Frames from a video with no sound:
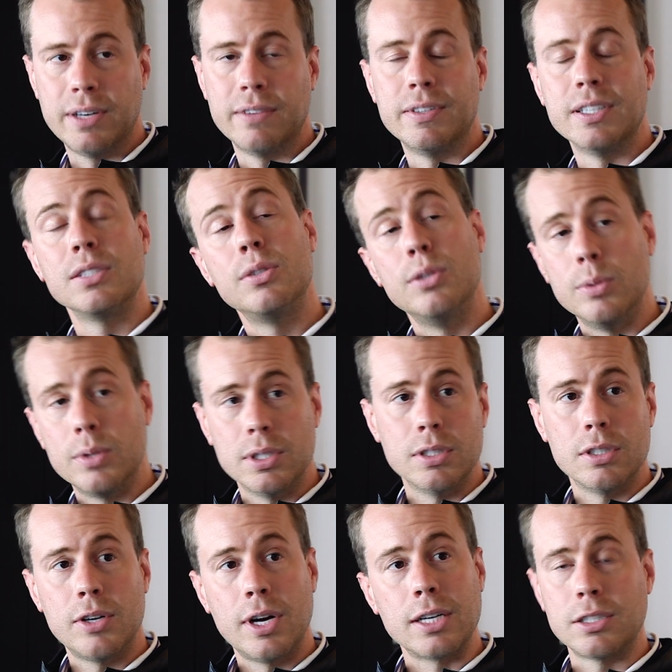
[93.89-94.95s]
if it's new
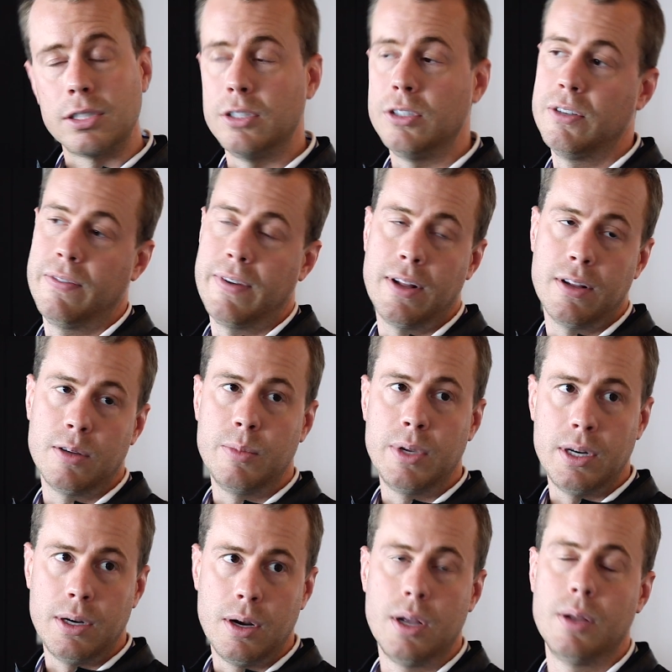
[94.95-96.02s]
construction and
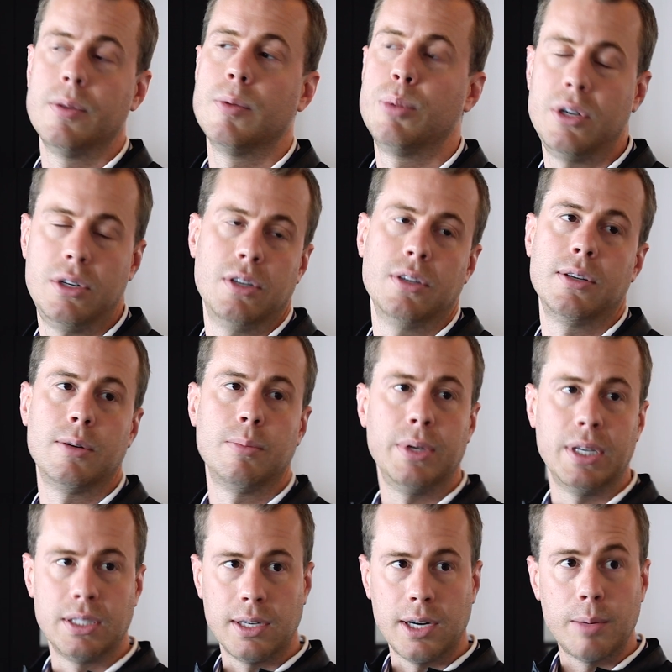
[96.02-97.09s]
development, the purchaser
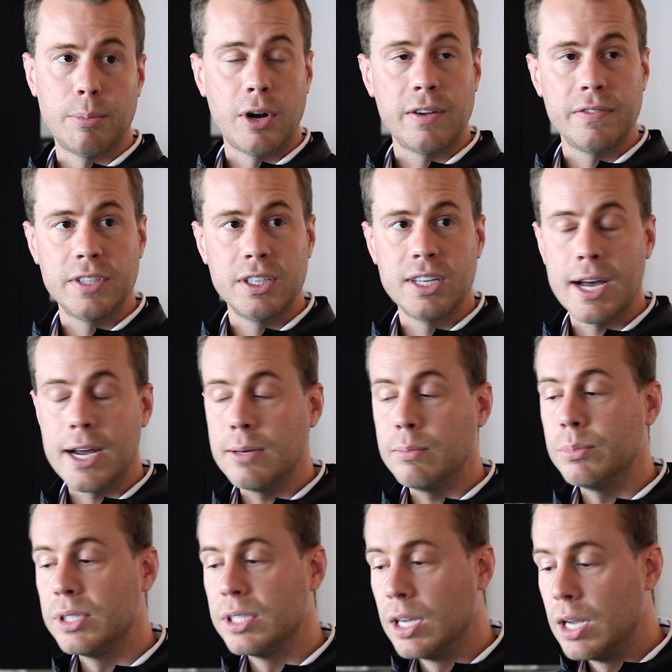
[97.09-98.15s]
picks it up oftentimes.